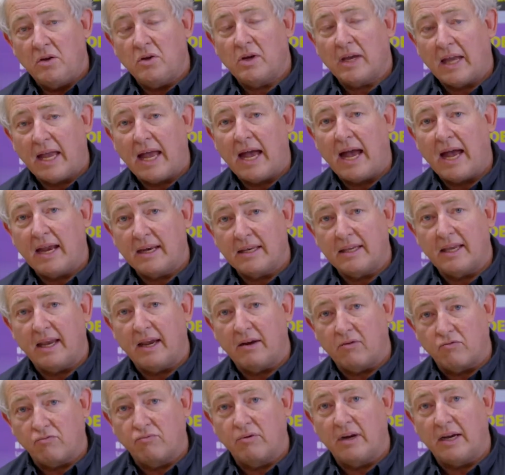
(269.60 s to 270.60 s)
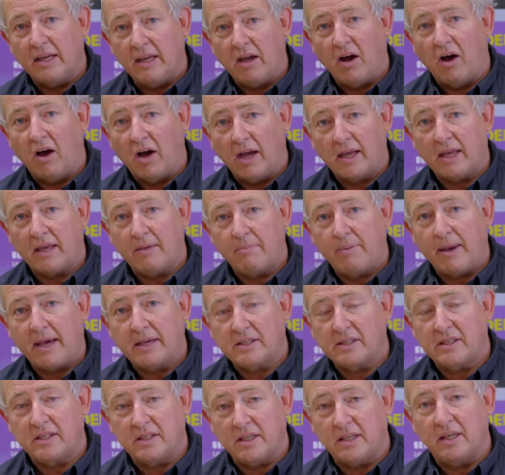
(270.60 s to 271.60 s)
you can't get really high
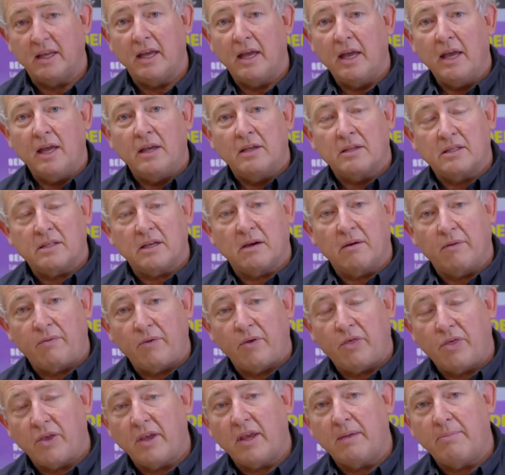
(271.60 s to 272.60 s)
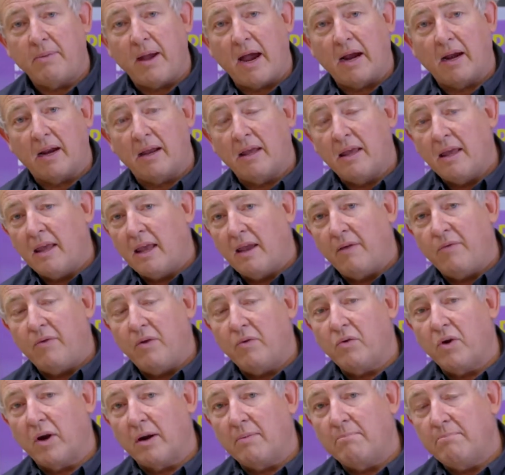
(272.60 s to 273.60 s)
capacity. So if you think about it, if
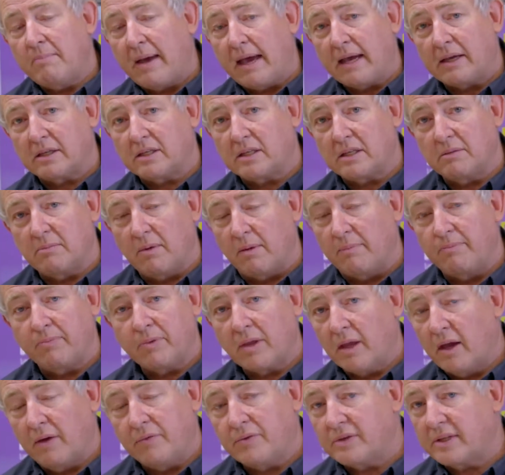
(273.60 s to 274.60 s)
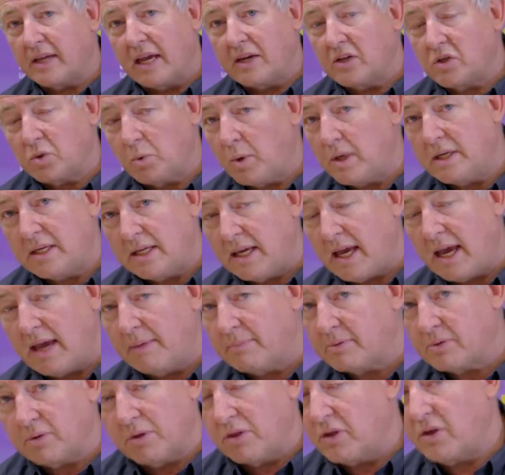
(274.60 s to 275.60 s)
you've got a maximum of say 20
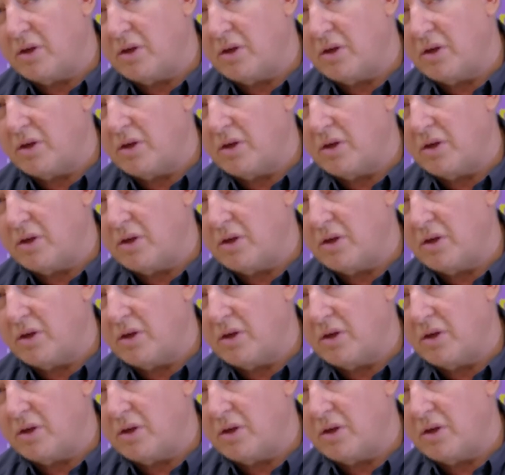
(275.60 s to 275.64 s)
amps or